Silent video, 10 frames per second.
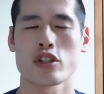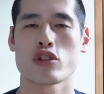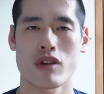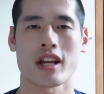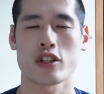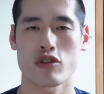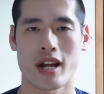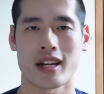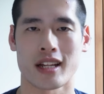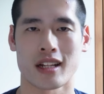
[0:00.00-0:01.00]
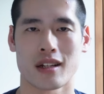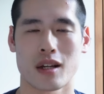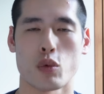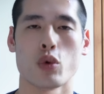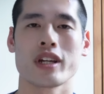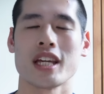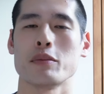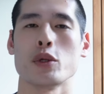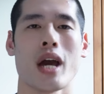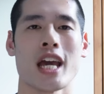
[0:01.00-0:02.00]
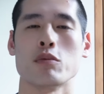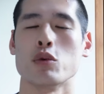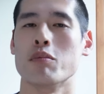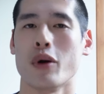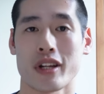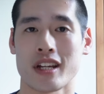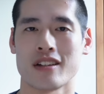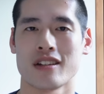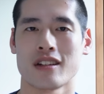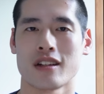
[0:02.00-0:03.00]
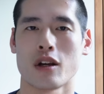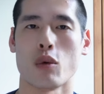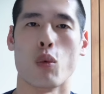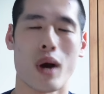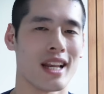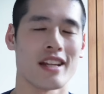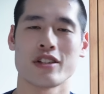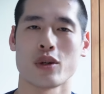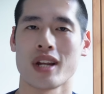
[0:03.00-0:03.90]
strength training will keep you able-bodied well into